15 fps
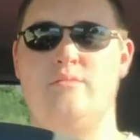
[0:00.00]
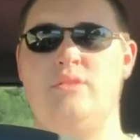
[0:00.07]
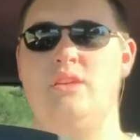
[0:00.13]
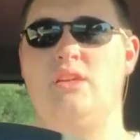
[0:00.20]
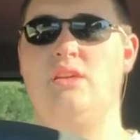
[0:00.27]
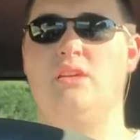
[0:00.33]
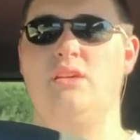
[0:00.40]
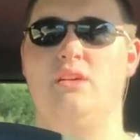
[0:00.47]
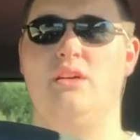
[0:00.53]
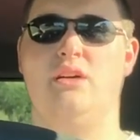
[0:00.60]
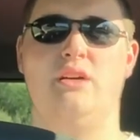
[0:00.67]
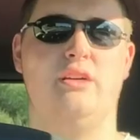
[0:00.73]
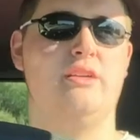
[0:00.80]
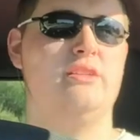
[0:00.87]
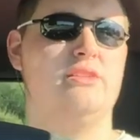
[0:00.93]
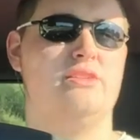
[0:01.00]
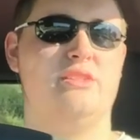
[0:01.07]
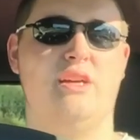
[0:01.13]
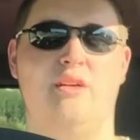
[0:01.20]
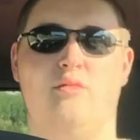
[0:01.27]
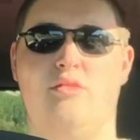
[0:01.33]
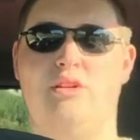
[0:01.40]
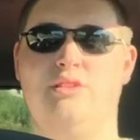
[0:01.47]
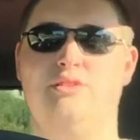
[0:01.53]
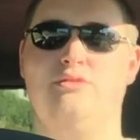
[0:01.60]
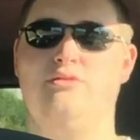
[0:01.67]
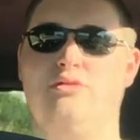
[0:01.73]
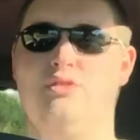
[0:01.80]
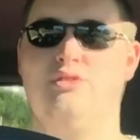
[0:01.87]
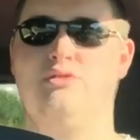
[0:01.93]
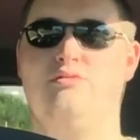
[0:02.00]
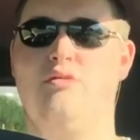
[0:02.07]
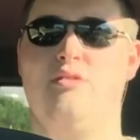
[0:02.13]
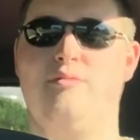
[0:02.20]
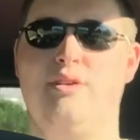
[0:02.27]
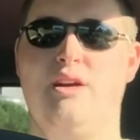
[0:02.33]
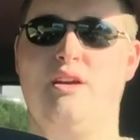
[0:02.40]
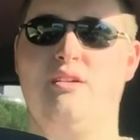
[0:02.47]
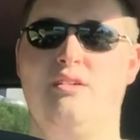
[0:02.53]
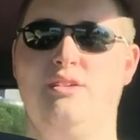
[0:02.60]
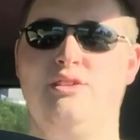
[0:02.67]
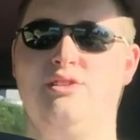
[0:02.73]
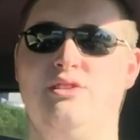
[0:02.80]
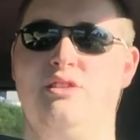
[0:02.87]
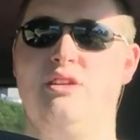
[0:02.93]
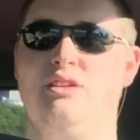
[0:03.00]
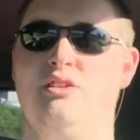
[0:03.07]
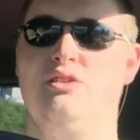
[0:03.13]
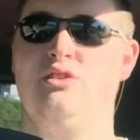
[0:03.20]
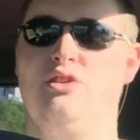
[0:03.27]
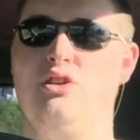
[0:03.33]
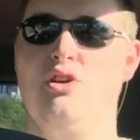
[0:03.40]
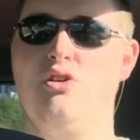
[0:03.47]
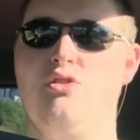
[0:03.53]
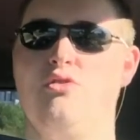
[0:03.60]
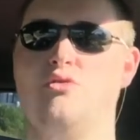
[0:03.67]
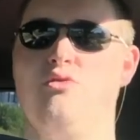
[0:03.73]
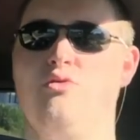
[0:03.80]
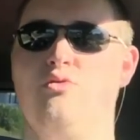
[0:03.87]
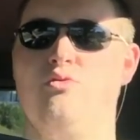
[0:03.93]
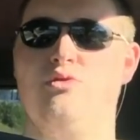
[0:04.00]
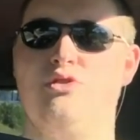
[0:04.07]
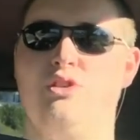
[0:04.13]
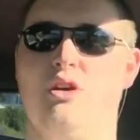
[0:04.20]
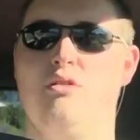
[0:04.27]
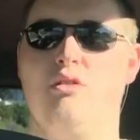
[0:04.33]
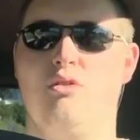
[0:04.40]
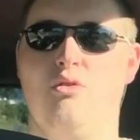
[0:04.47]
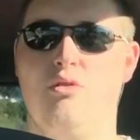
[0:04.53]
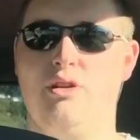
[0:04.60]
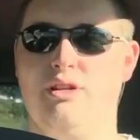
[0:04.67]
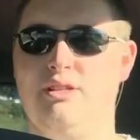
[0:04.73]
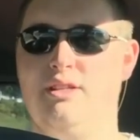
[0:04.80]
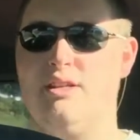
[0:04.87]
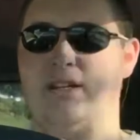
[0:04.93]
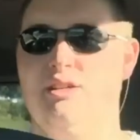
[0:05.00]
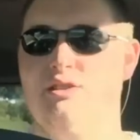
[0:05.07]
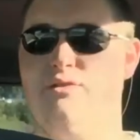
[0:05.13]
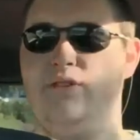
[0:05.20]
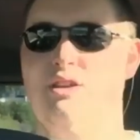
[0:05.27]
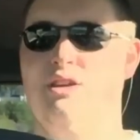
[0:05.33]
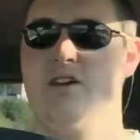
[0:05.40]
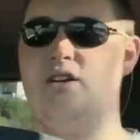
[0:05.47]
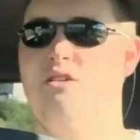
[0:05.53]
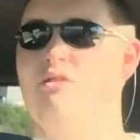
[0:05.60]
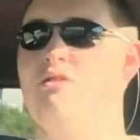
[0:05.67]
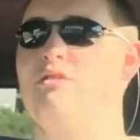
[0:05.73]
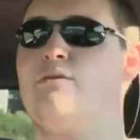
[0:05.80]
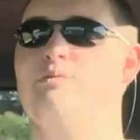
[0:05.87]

because I want to just run my errands and then go start recording today's video.